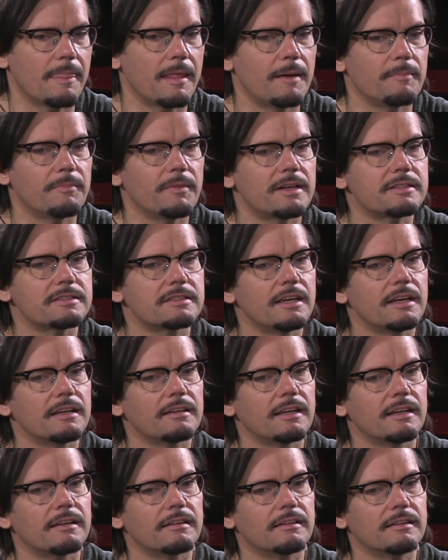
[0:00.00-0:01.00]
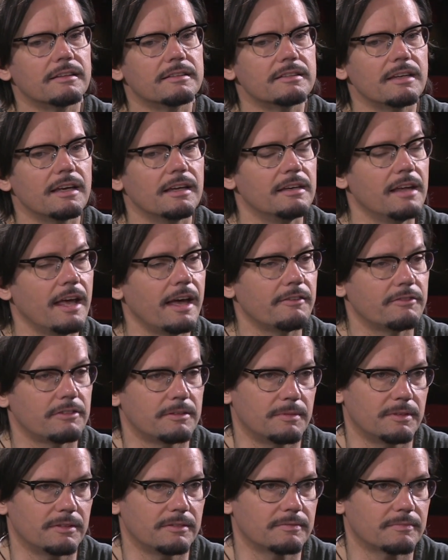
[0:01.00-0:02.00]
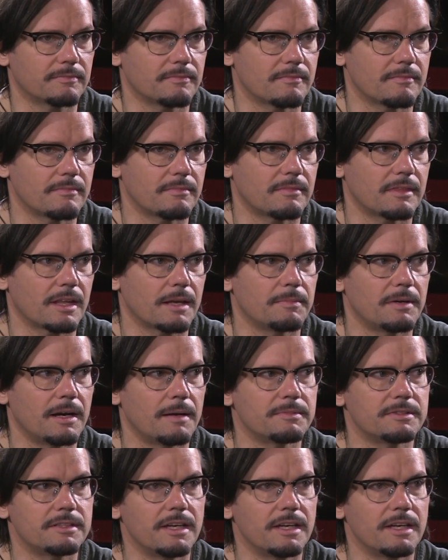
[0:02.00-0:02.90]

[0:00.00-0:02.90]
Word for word: I'm not saying that it's inevitable, but I'm